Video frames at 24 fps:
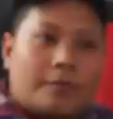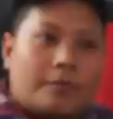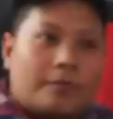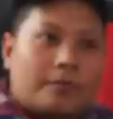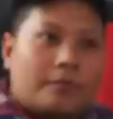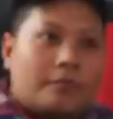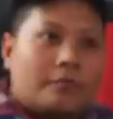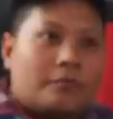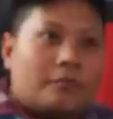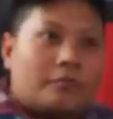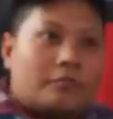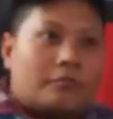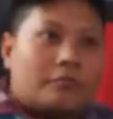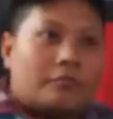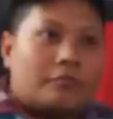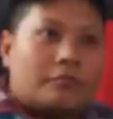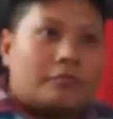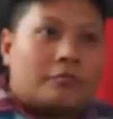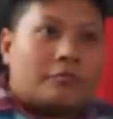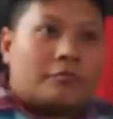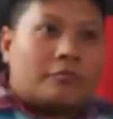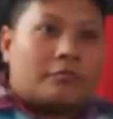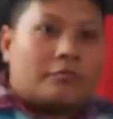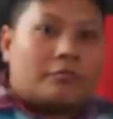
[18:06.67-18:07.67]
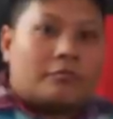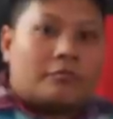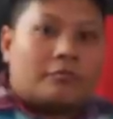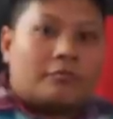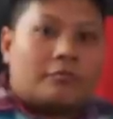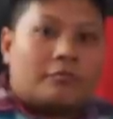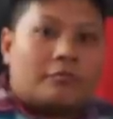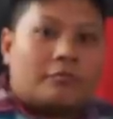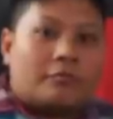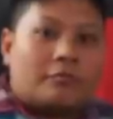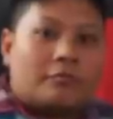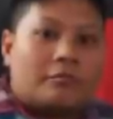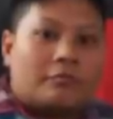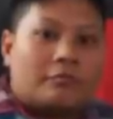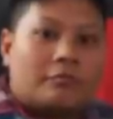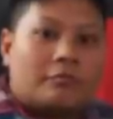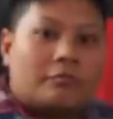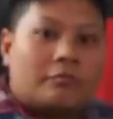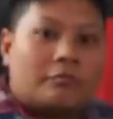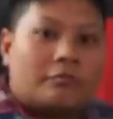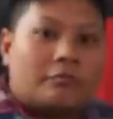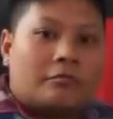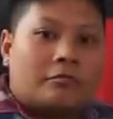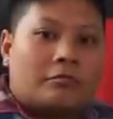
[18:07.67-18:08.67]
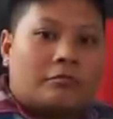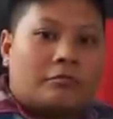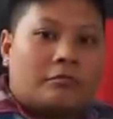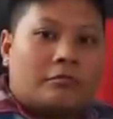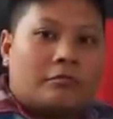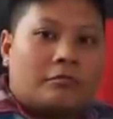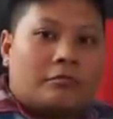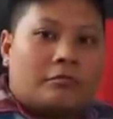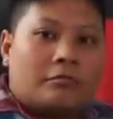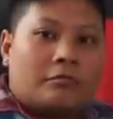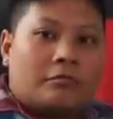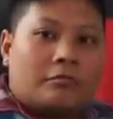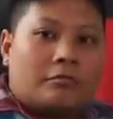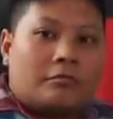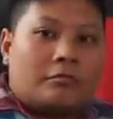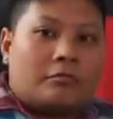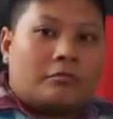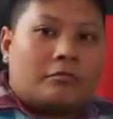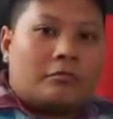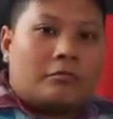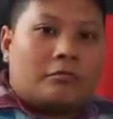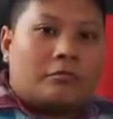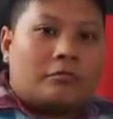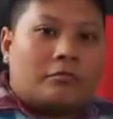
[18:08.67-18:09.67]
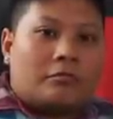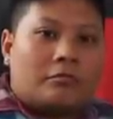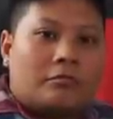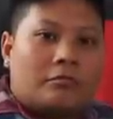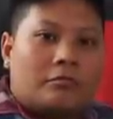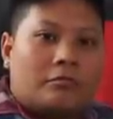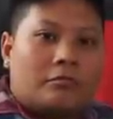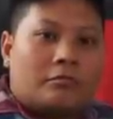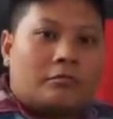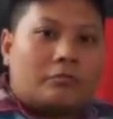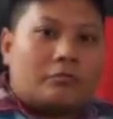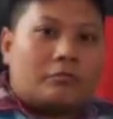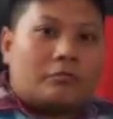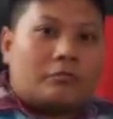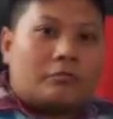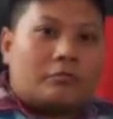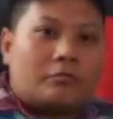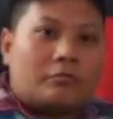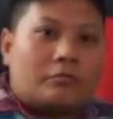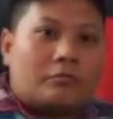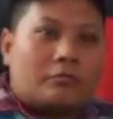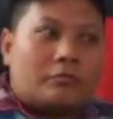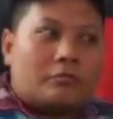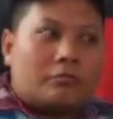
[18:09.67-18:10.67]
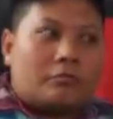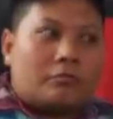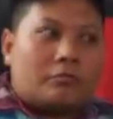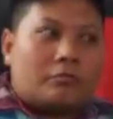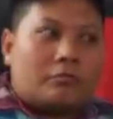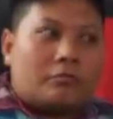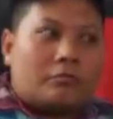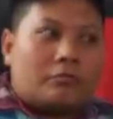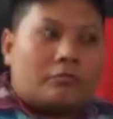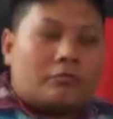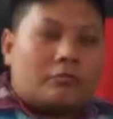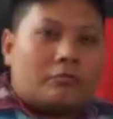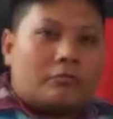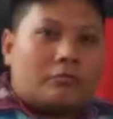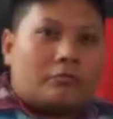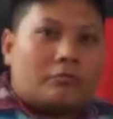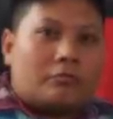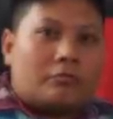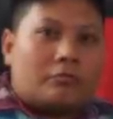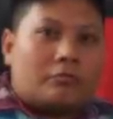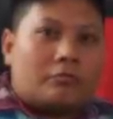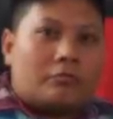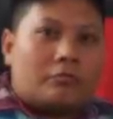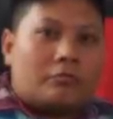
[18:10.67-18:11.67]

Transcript: This person isn't speaking.